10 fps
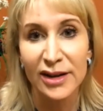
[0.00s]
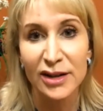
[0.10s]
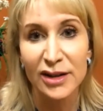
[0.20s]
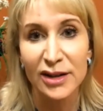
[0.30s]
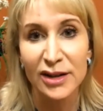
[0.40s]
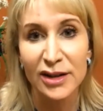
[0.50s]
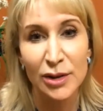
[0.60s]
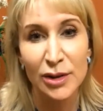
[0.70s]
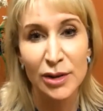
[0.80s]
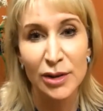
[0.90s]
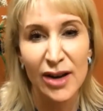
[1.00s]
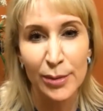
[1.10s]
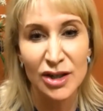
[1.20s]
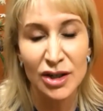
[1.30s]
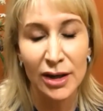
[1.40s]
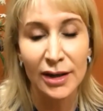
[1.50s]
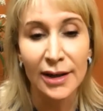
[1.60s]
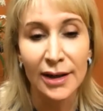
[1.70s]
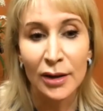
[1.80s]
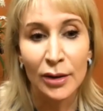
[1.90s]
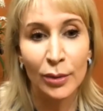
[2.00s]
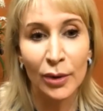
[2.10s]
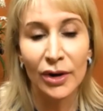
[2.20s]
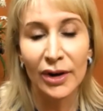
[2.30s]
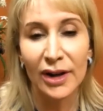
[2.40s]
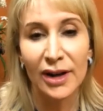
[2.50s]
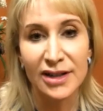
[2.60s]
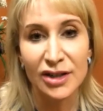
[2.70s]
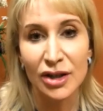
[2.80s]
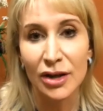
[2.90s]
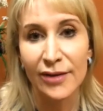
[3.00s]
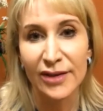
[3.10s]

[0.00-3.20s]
between each and every patient. We're in addition,